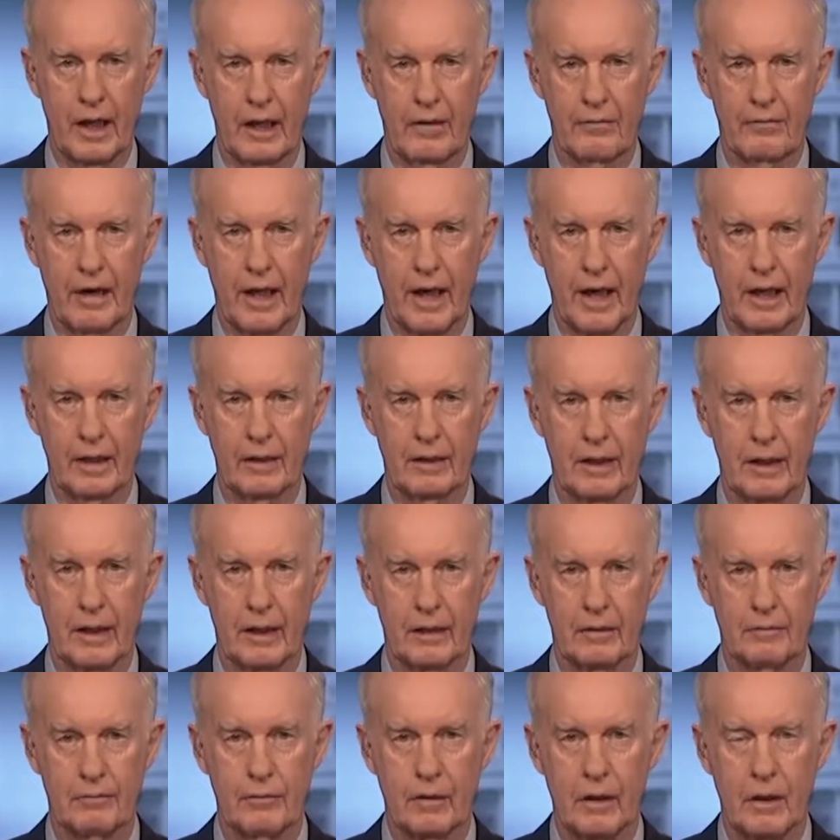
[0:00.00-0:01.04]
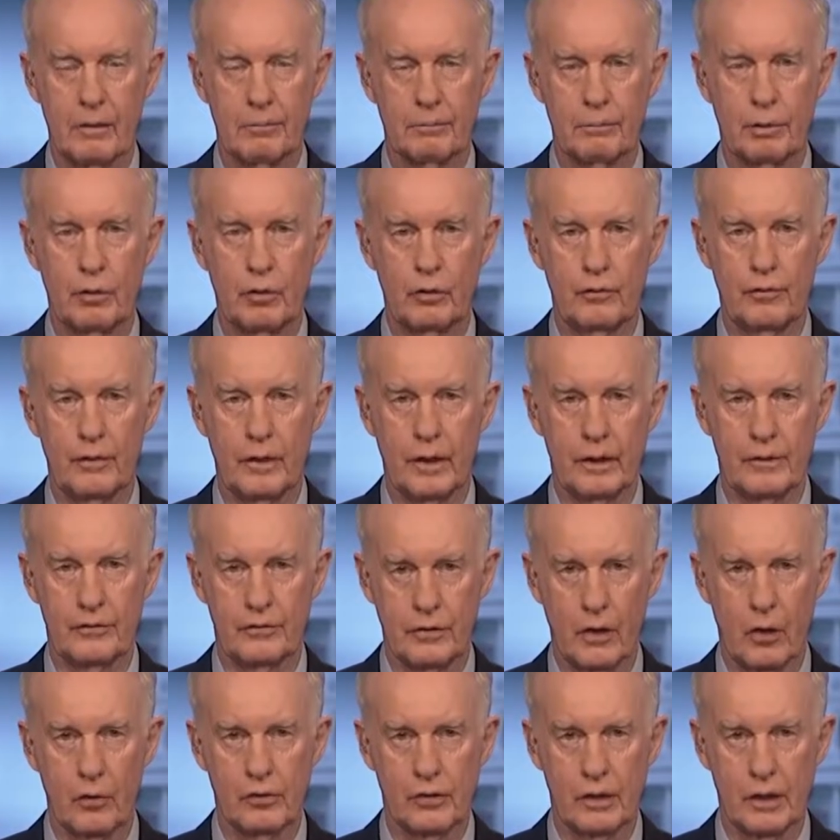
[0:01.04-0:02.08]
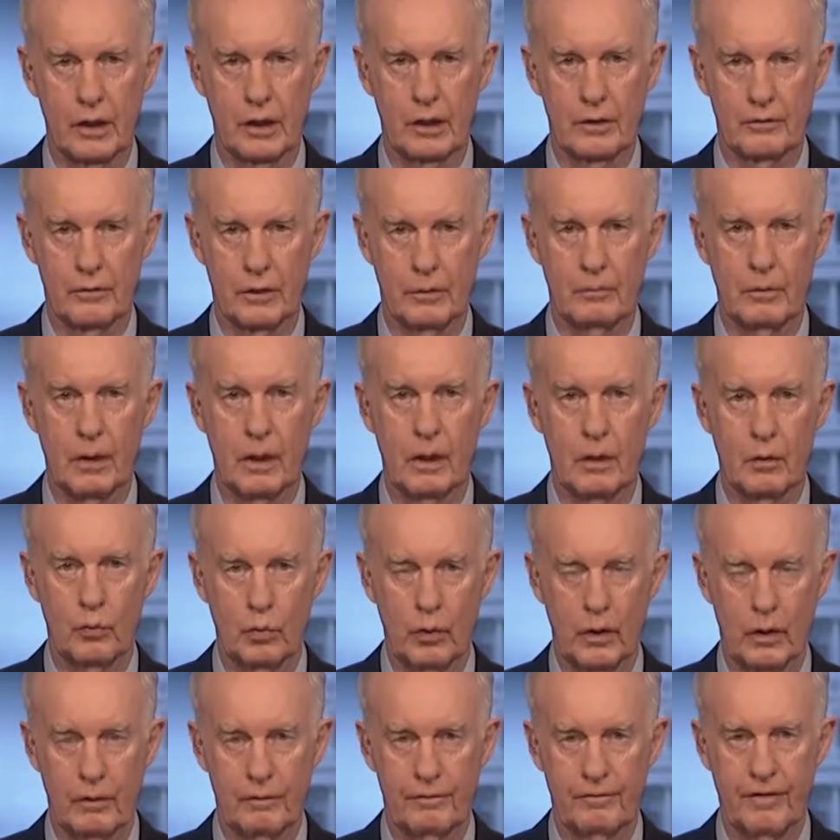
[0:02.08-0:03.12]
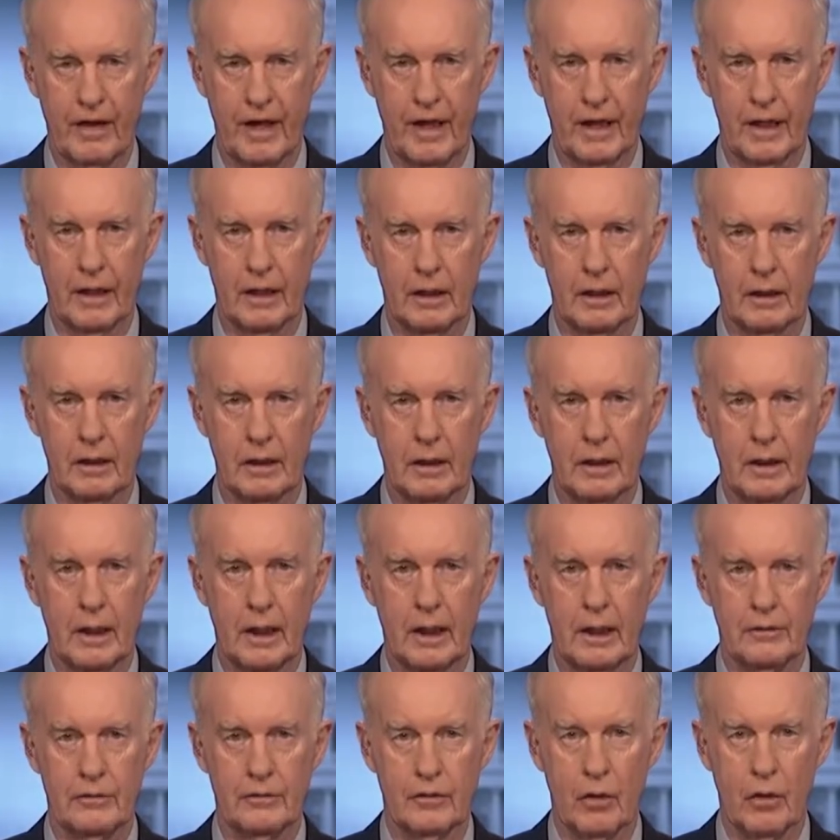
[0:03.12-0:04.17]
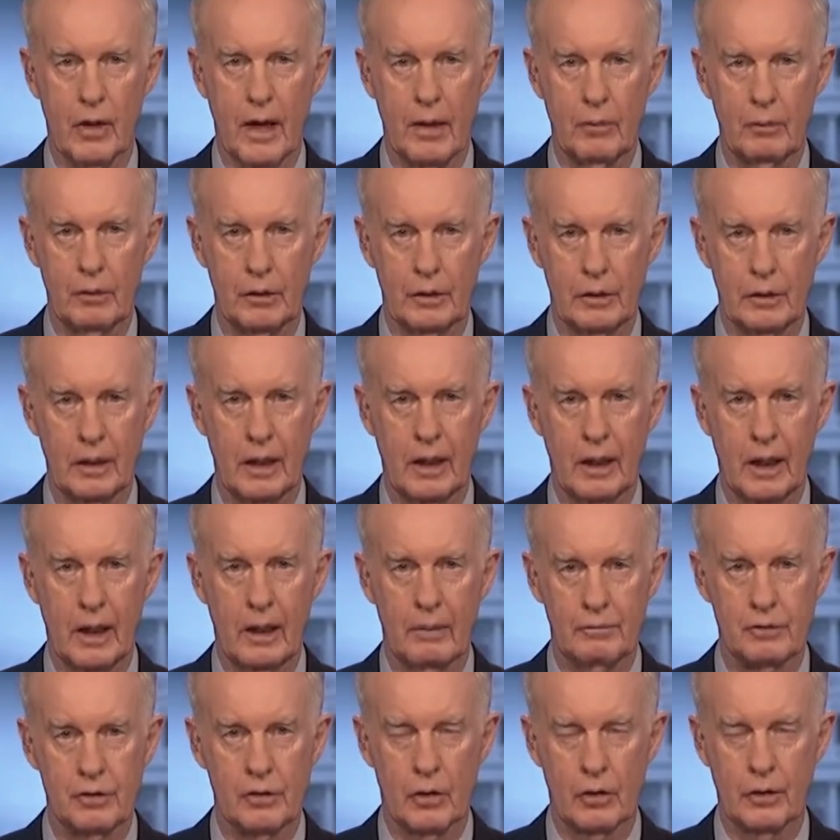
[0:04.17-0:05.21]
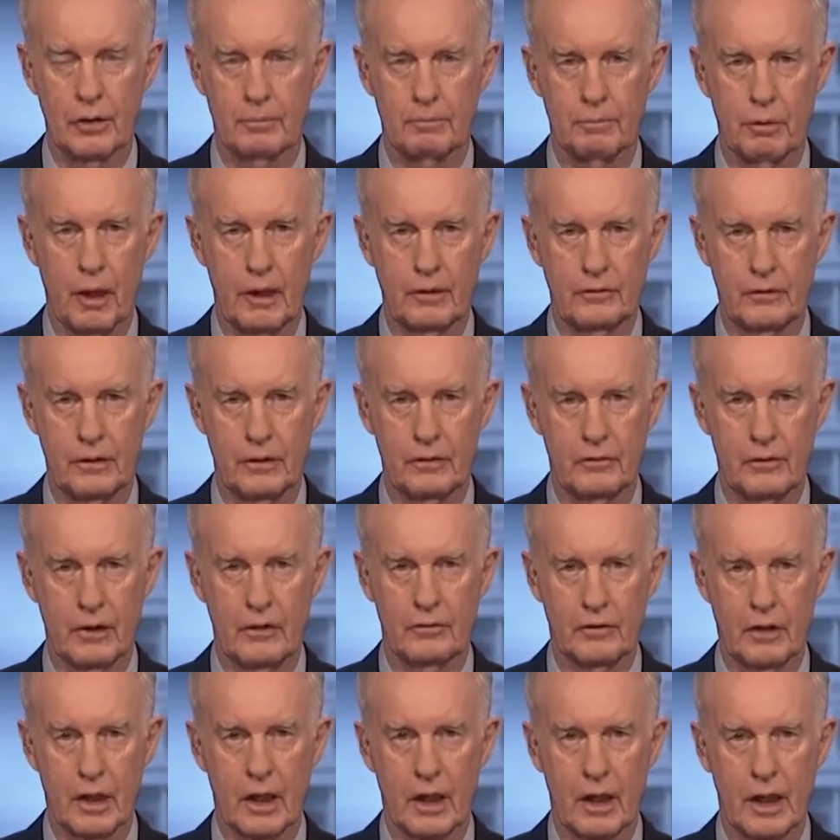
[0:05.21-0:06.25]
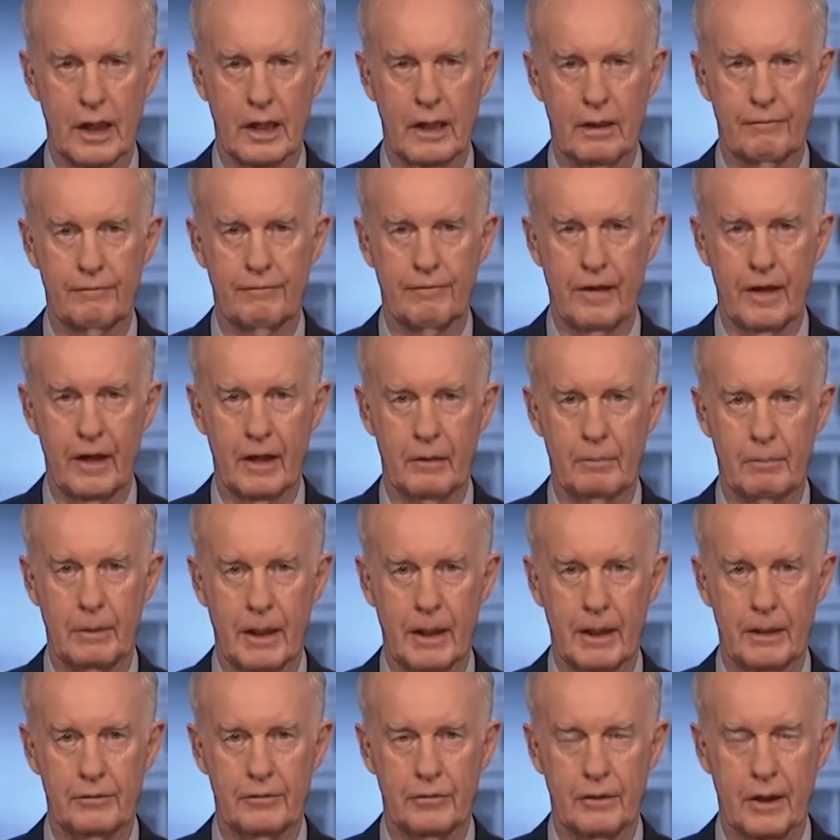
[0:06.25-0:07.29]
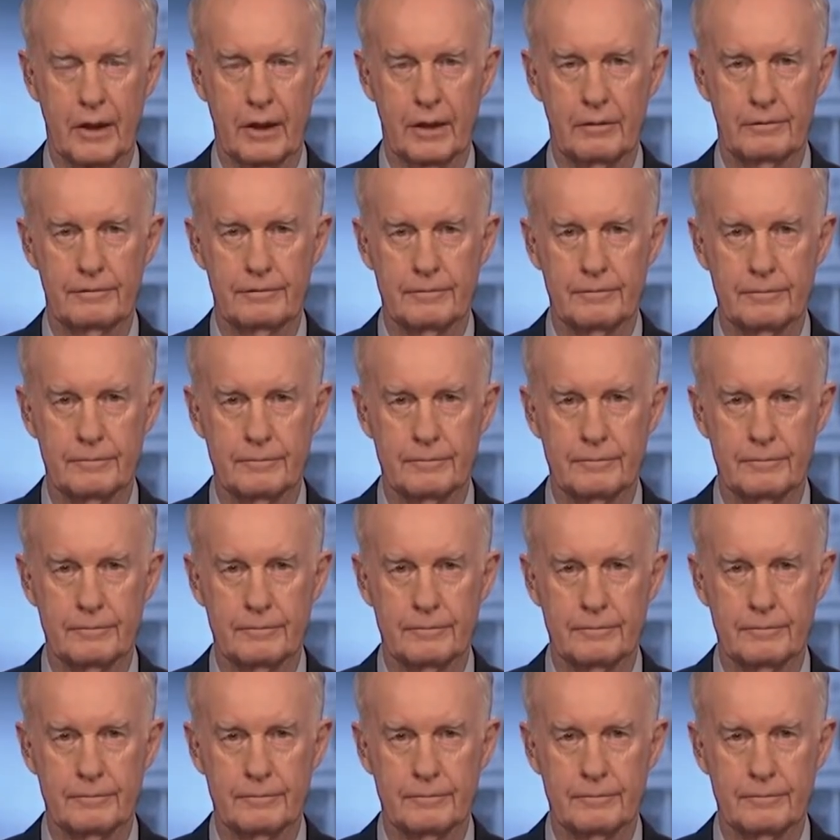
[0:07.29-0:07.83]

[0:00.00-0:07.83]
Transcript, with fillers: have had, they have proven that socialism will fail. And so I would, uh, I'm sure the president is just going to let it fail by itself.